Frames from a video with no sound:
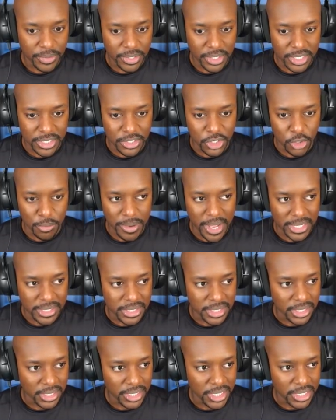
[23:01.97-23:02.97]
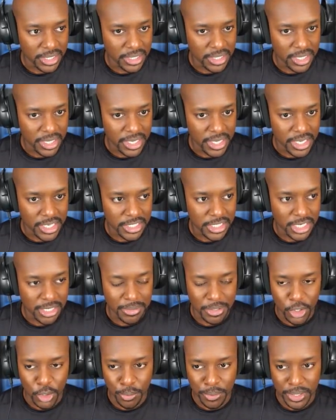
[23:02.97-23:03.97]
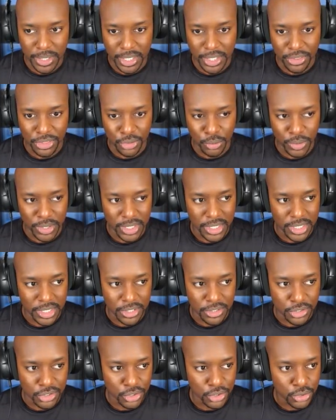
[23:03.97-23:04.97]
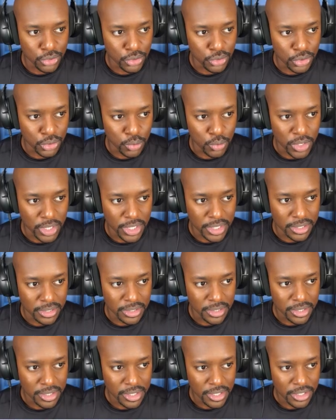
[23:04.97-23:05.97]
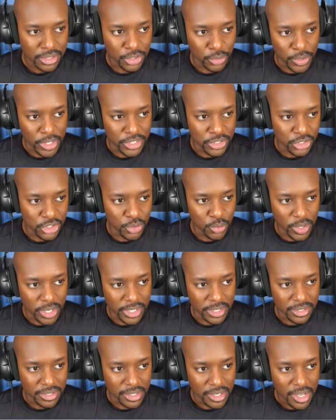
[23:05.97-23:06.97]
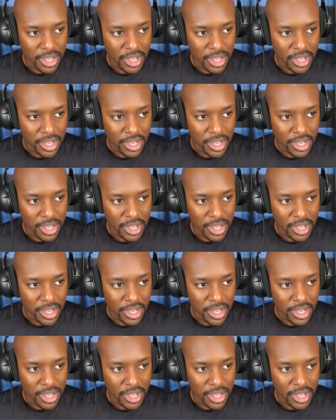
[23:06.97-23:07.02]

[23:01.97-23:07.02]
Let's go back to Clint. He is going to be open in 3, 2, 1. 3, 2, 1.